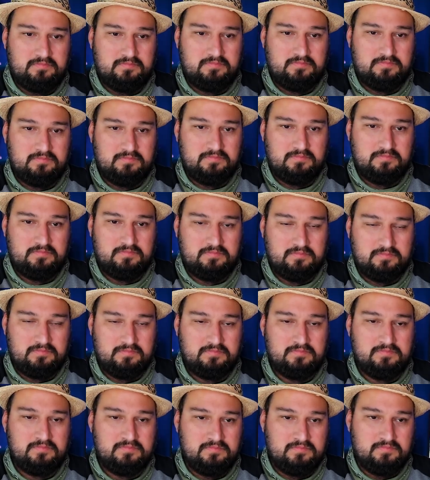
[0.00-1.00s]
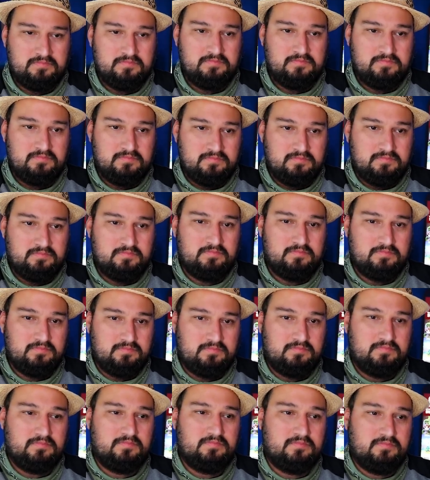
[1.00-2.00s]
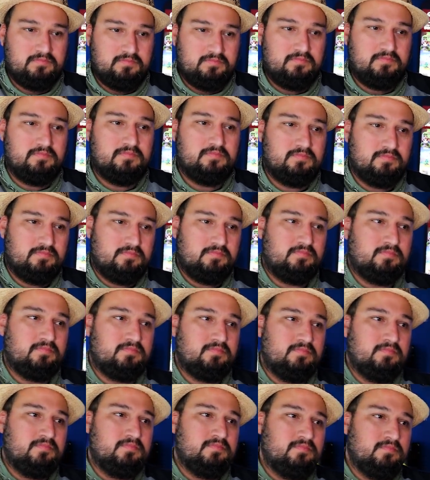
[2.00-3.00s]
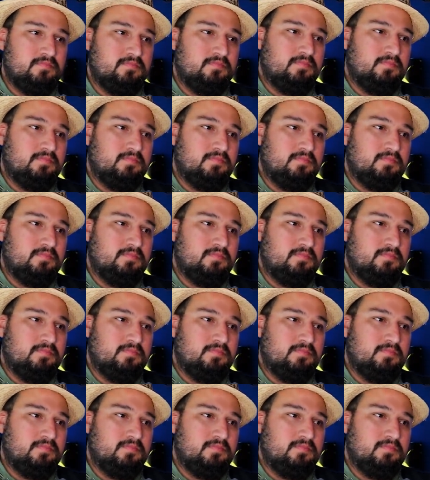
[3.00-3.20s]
The person shown says nothing.